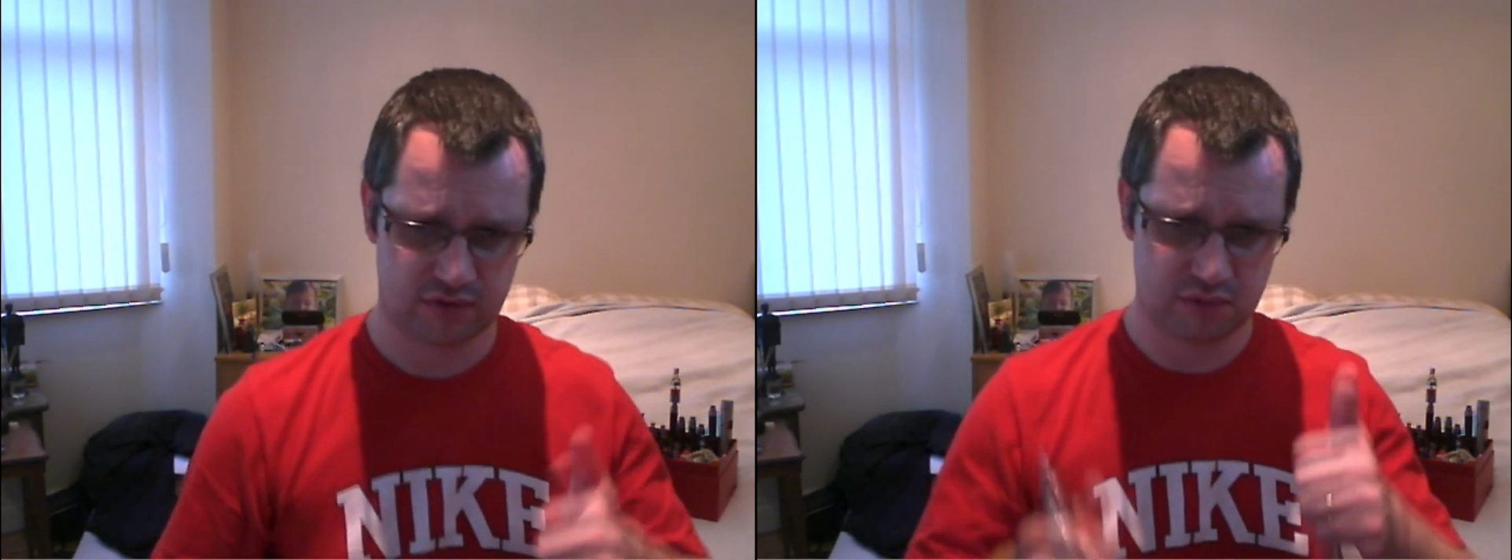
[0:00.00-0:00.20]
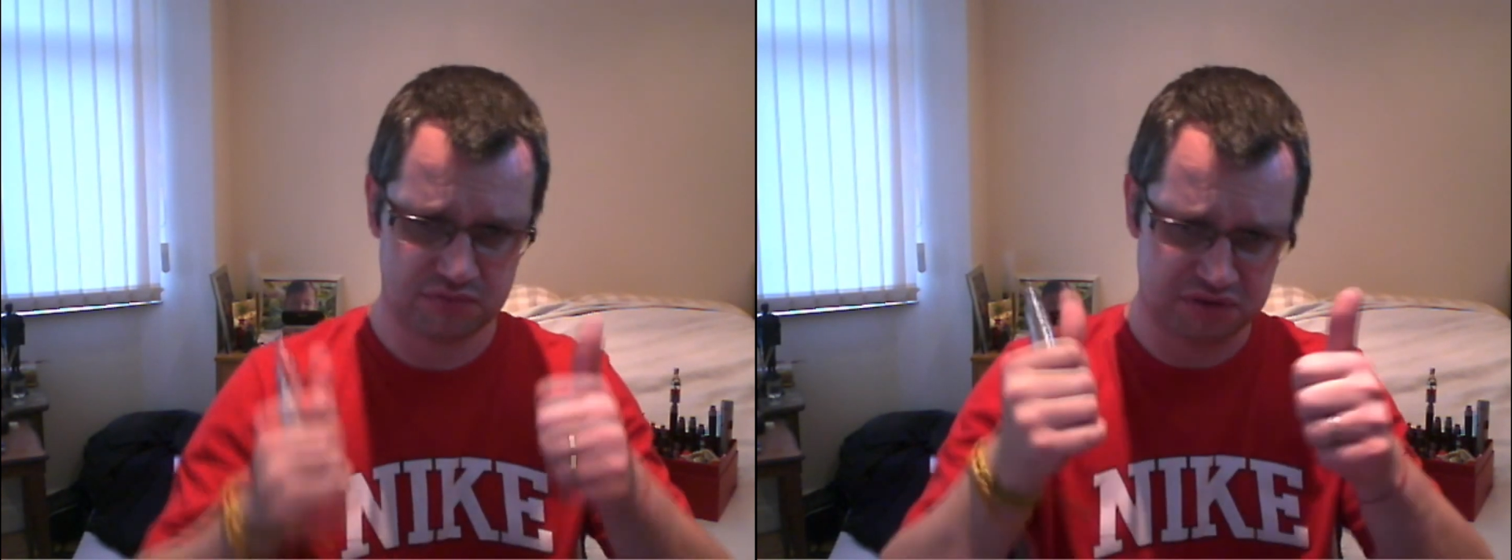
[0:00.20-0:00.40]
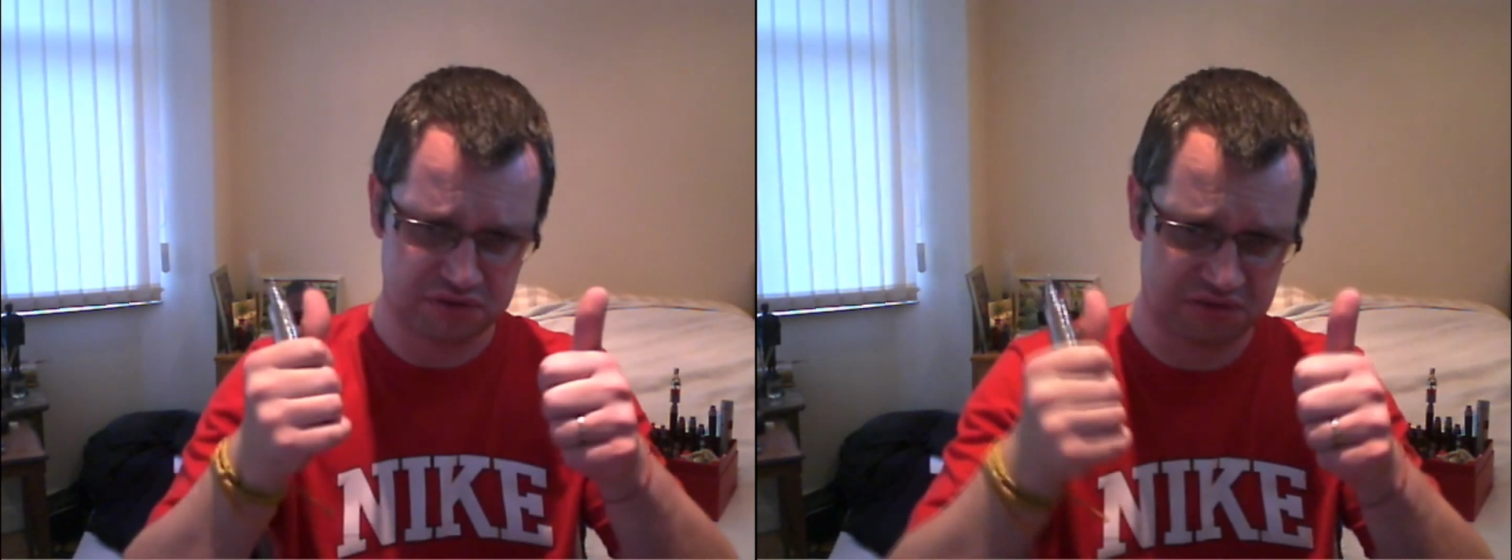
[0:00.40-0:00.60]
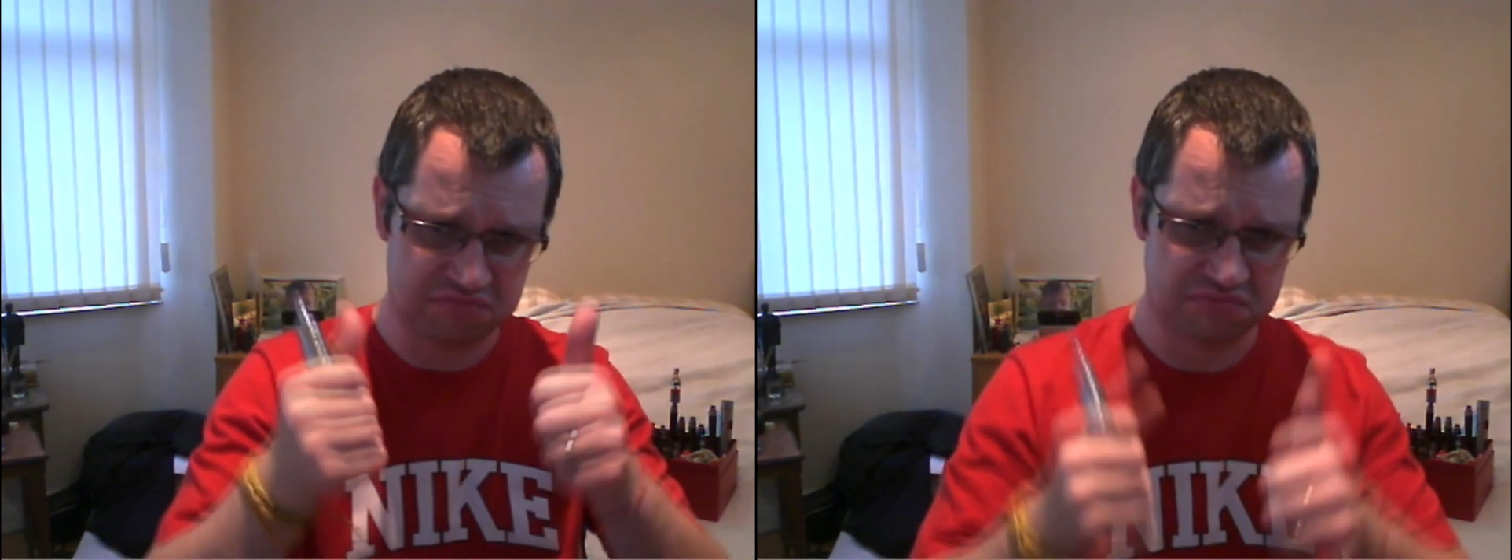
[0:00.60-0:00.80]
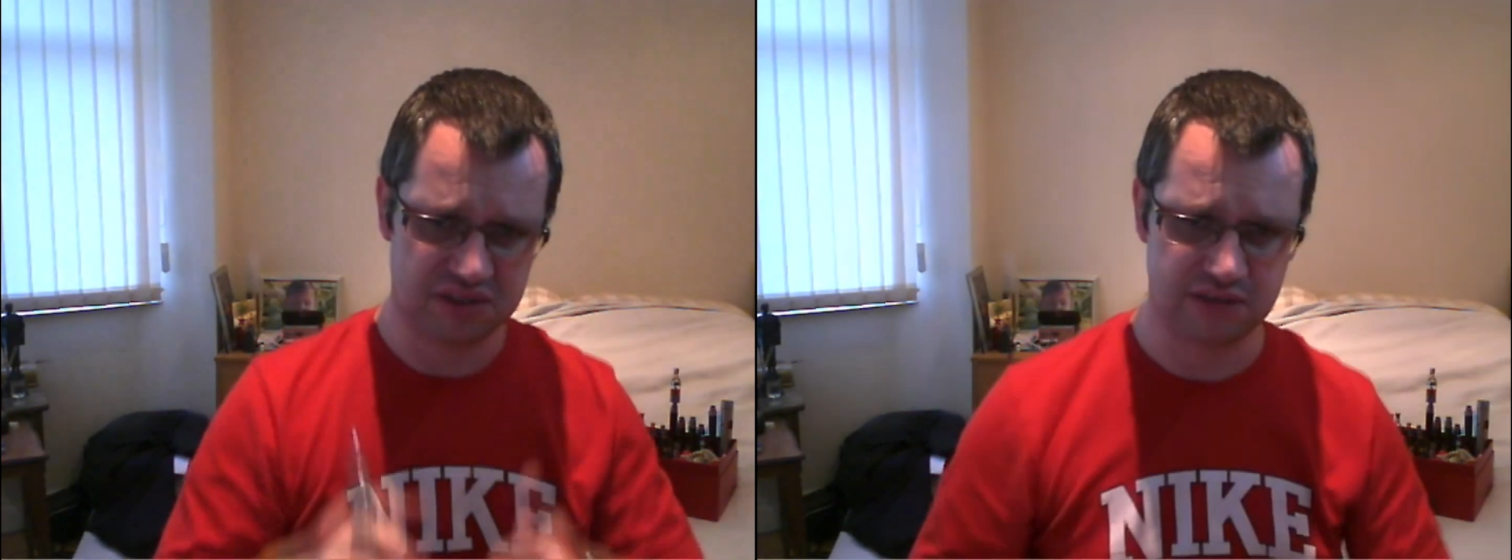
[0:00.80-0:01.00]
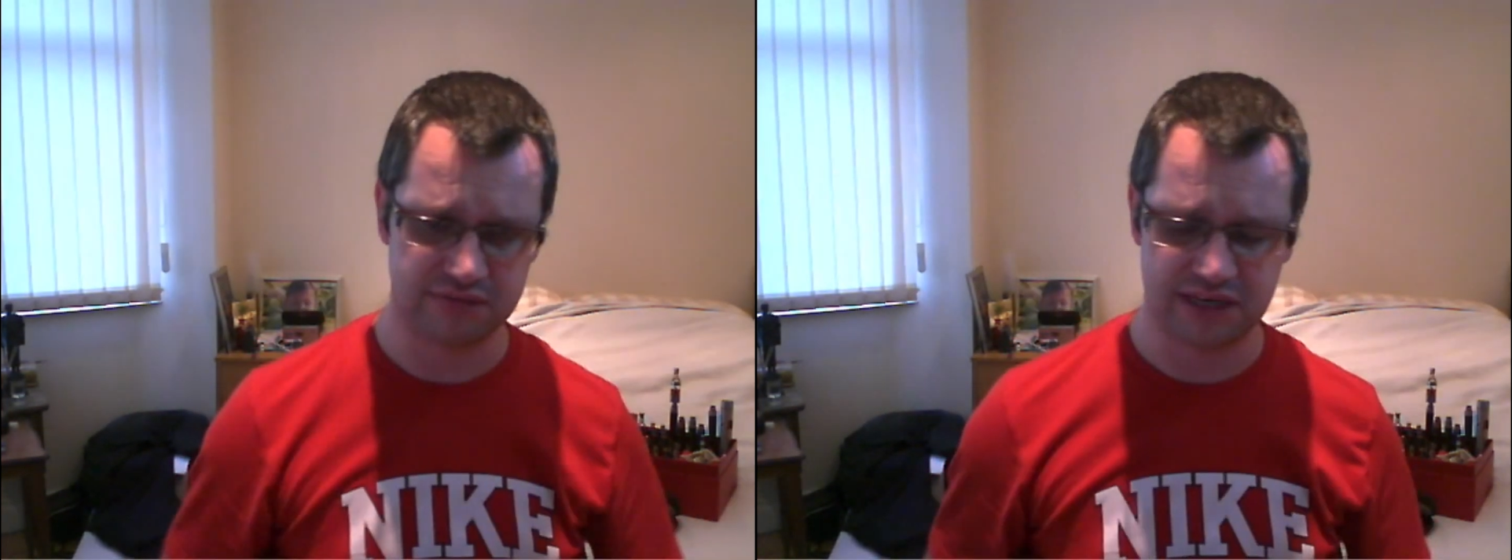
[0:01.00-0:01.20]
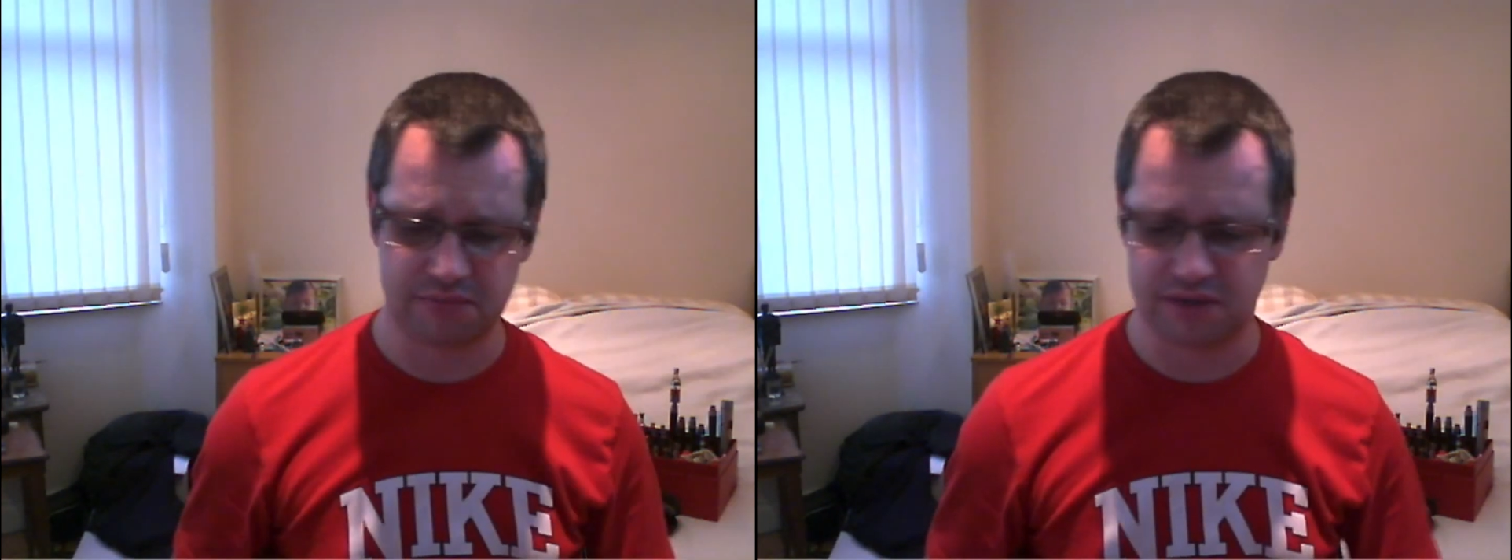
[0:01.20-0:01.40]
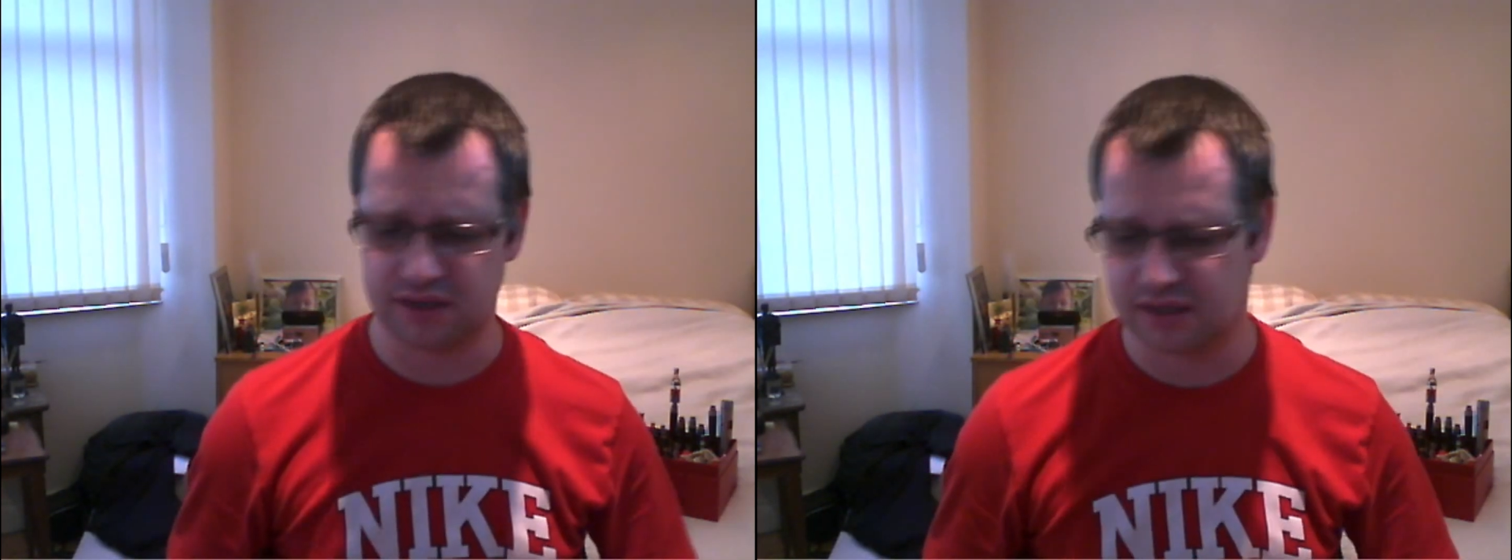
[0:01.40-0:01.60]
thumbs up to Deep
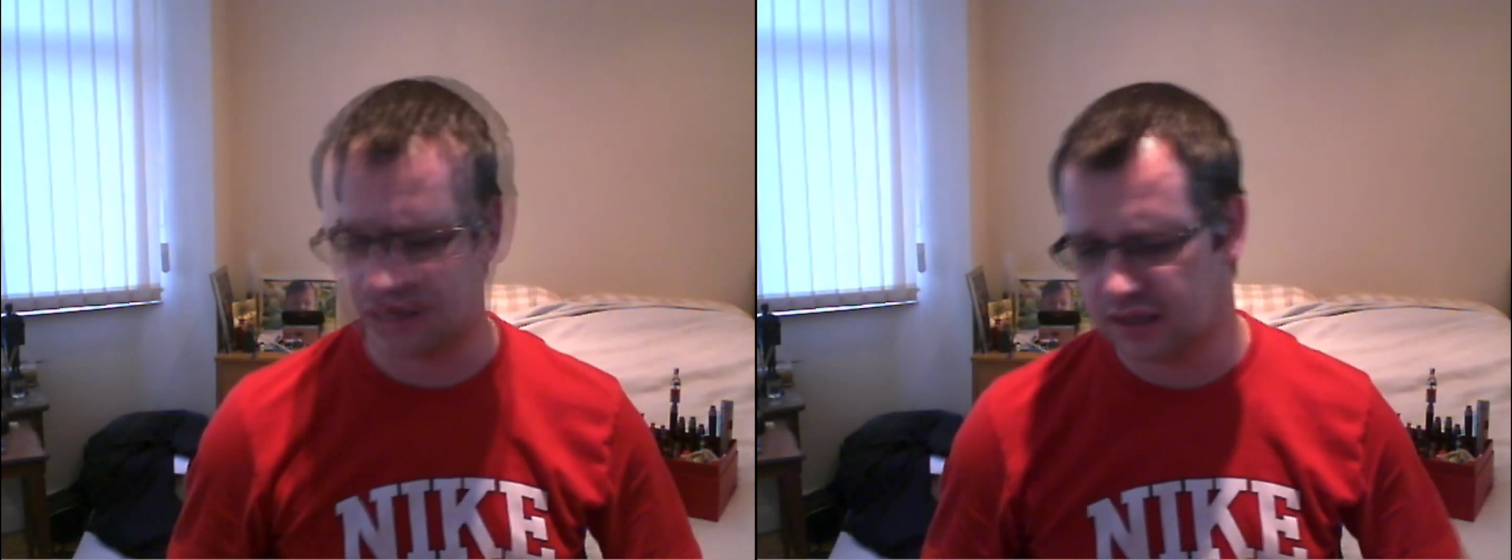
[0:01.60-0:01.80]
Vape there.